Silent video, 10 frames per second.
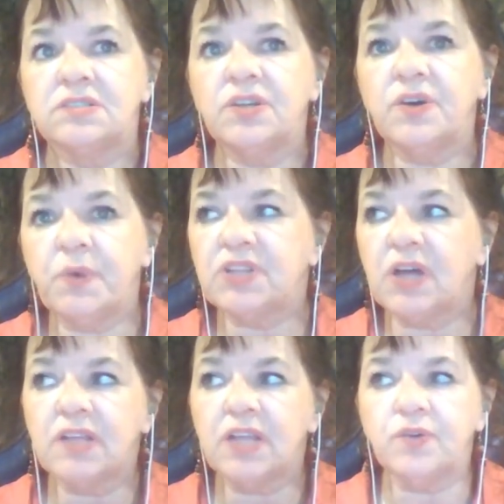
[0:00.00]
What
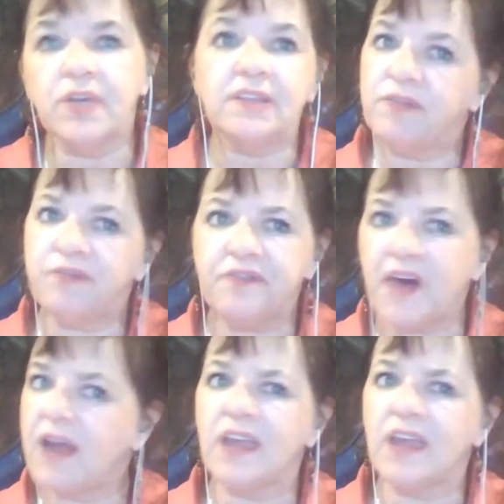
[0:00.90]
are they doing?
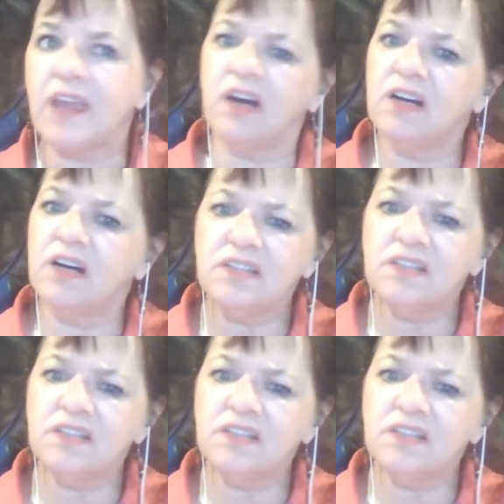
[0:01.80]
Defying God?